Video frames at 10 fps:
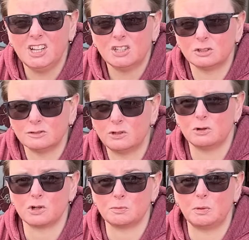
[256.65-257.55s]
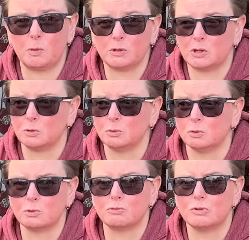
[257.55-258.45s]
So of course we want to grow
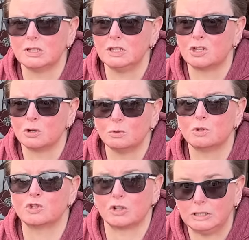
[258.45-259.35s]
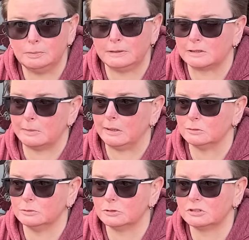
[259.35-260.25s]
those really cool stripy
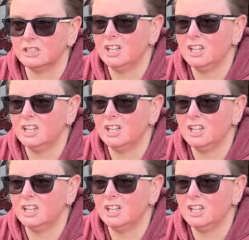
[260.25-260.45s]
tomatoes,